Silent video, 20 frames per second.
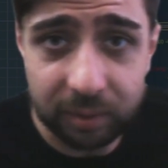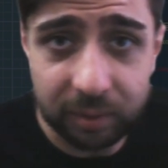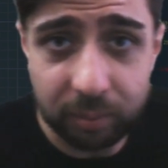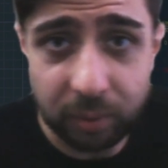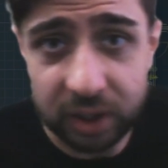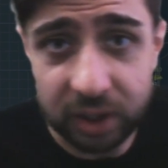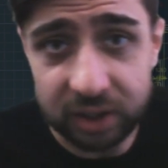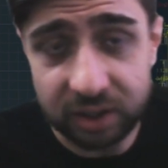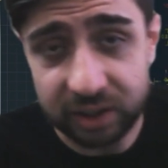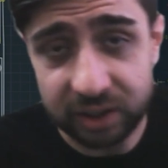
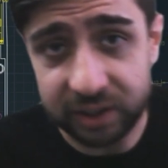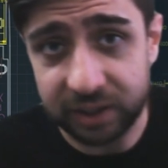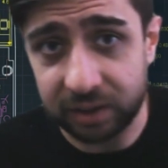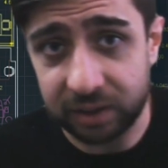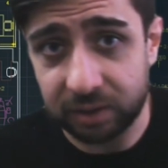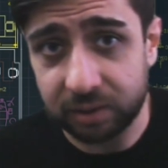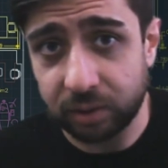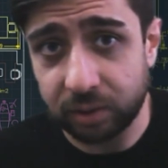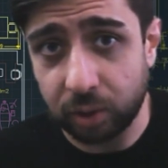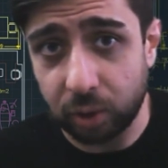
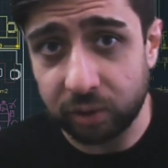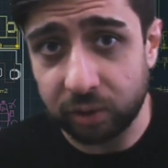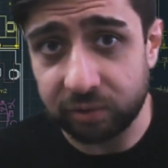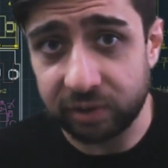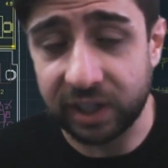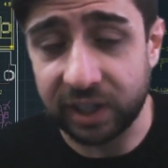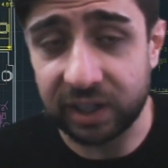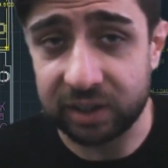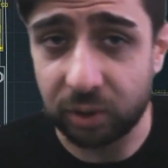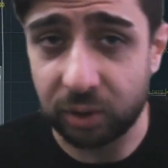modeling
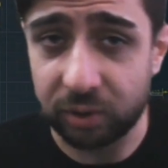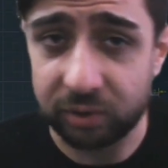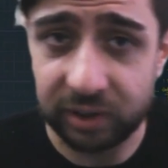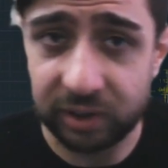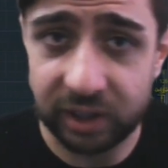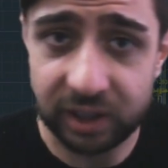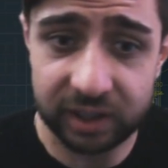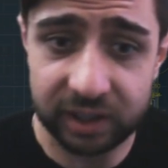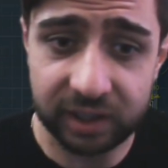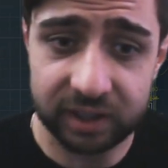over and
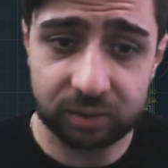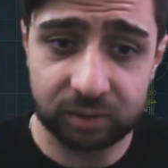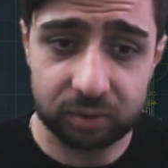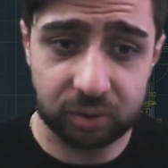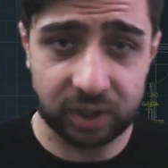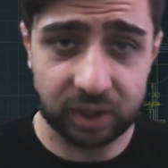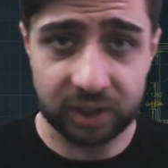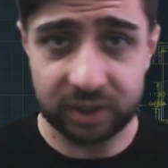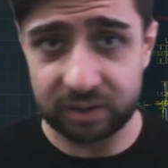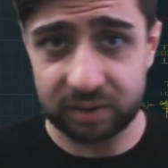over again to
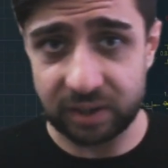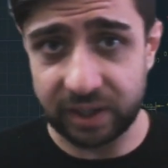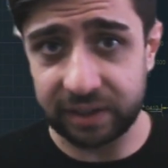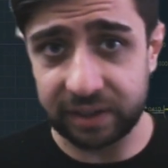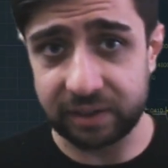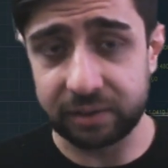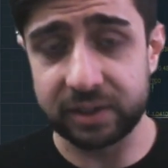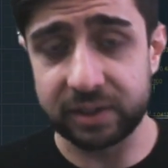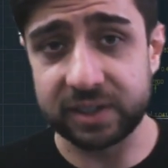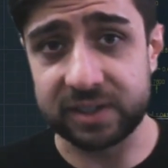get
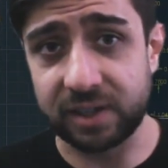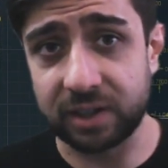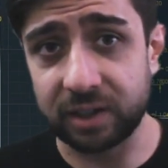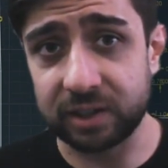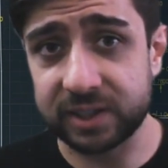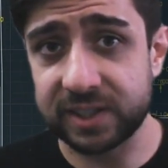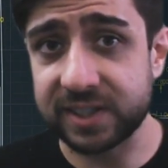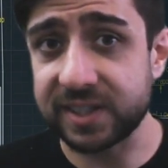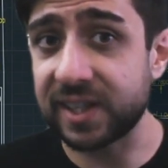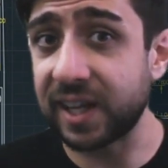the
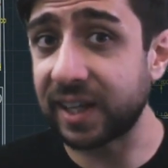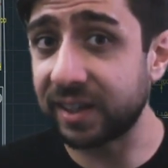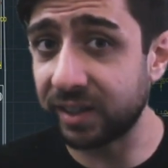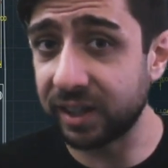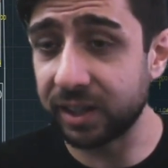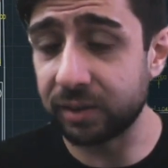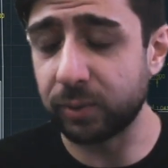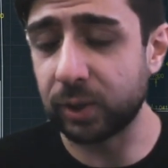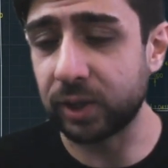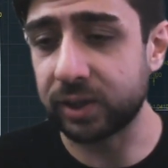results that
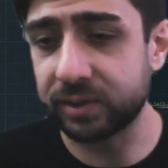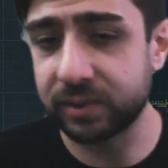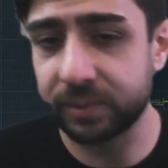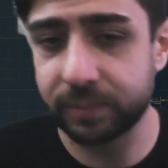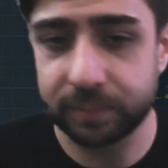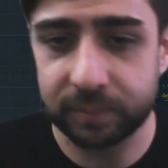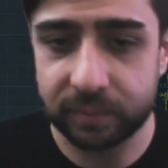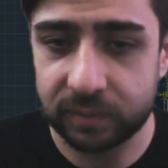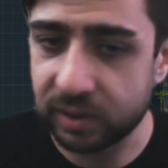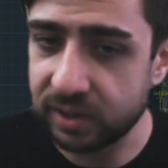they want.
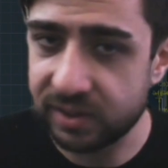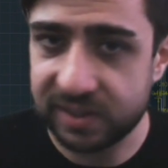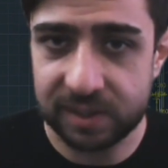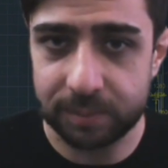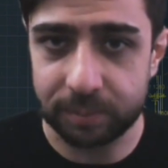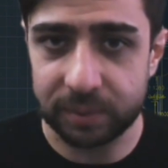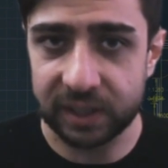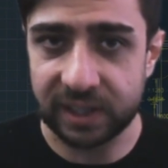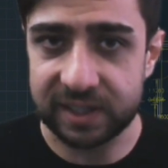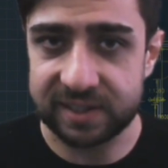
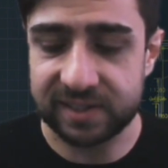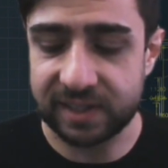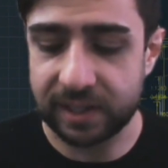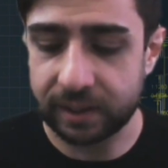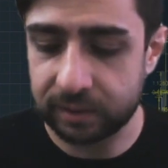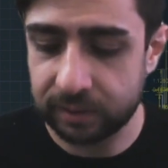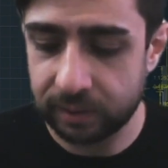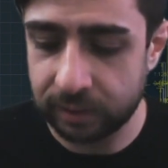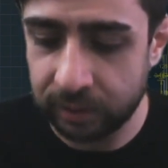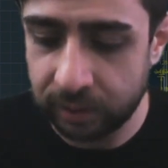Simple as
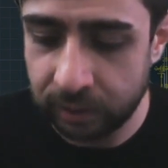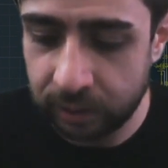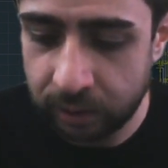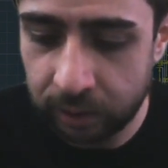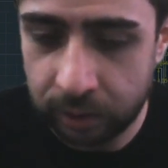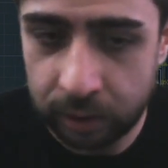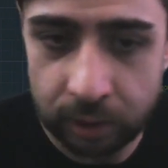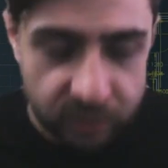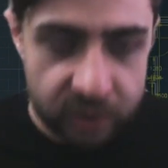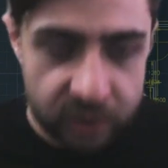that.
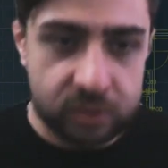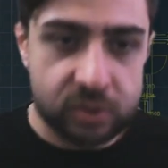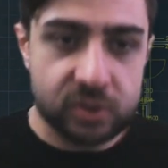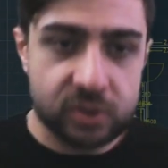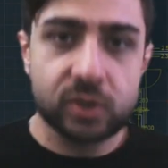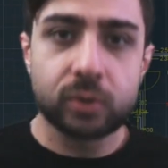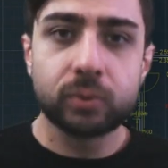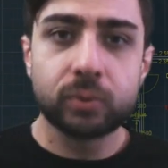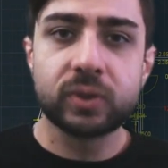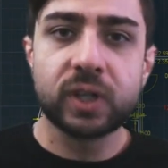
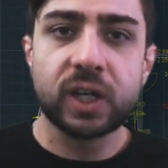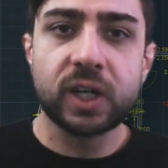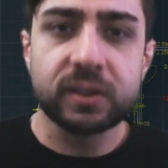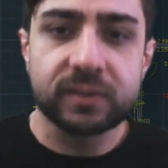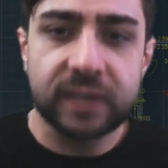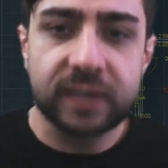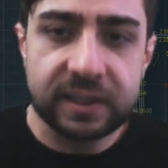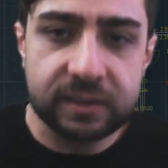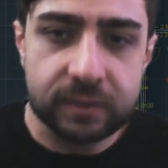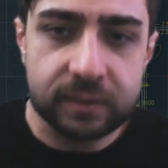So now
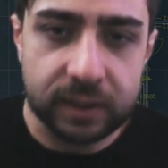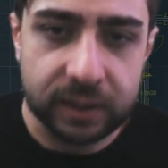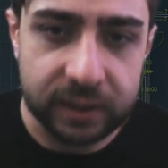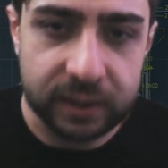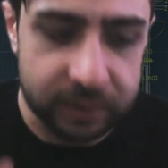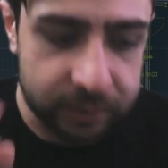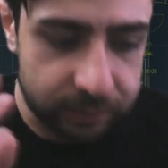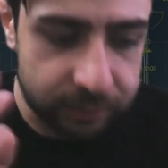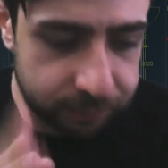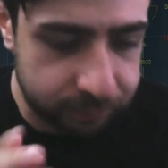that
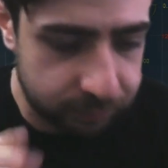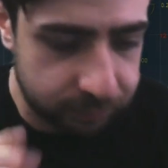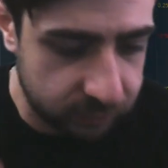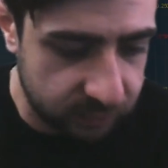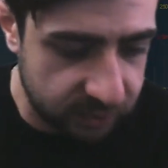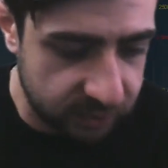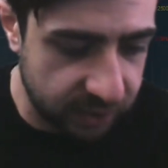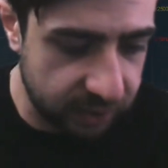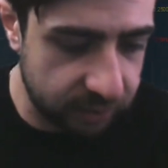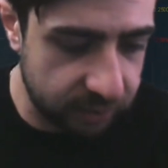the
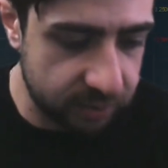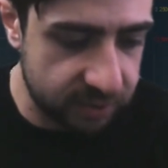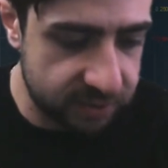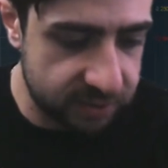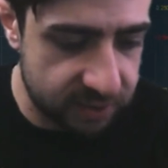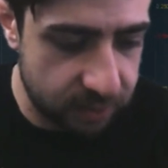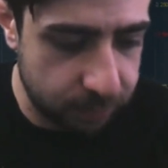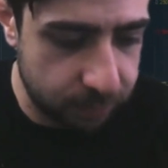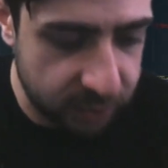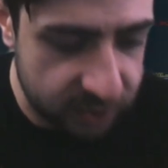third
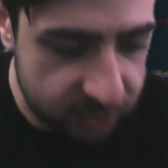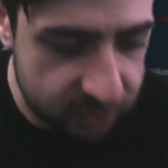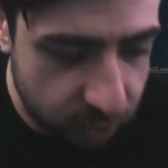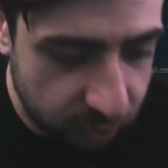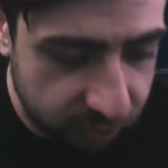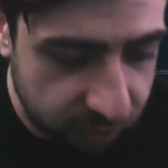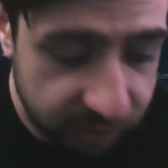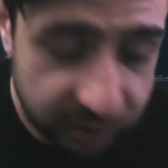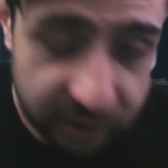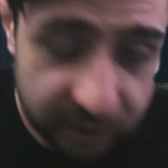step is
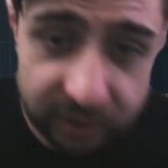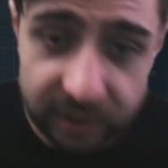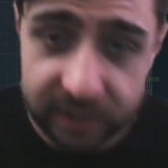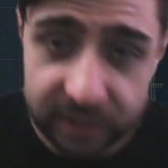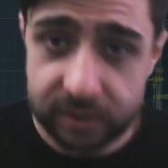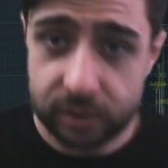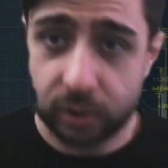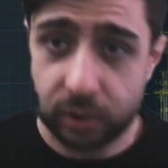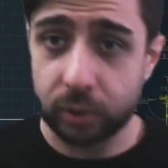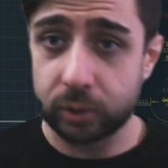over,
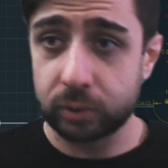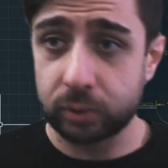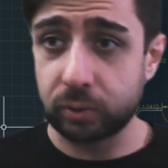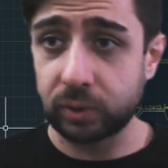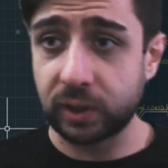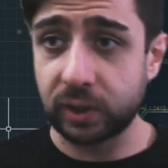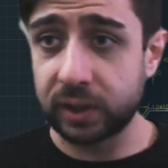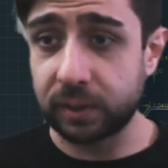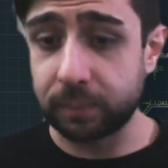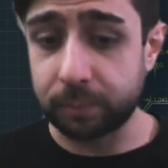let's go to
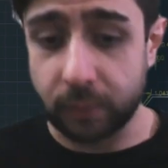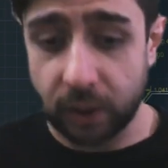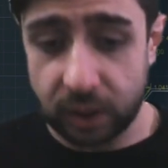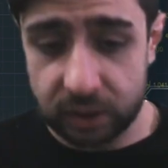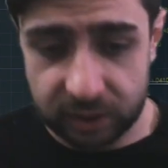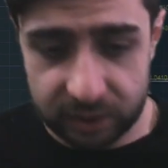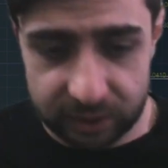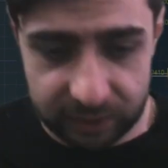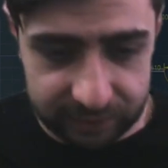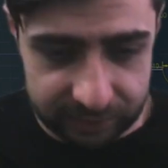the
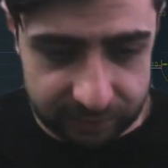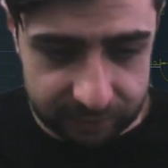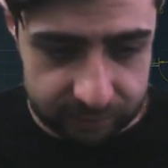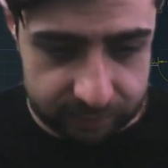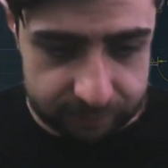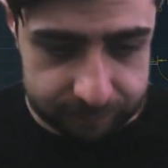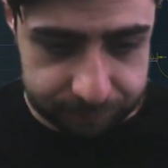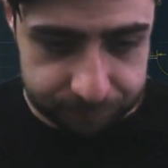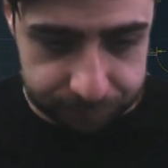modeling.